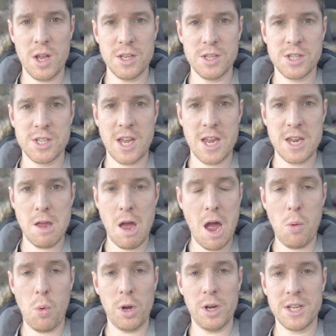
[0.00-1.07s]
and say, I
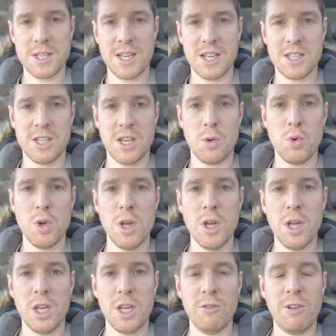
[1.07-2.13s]
want a tattoo.
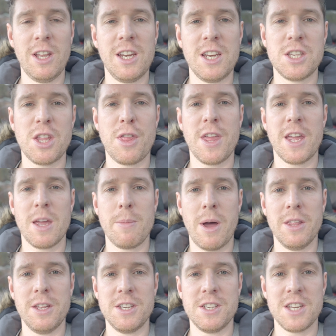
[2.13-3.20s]
You really need to think
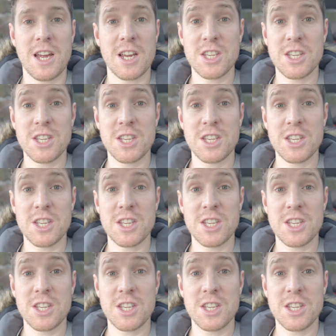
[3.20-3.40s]
about the design,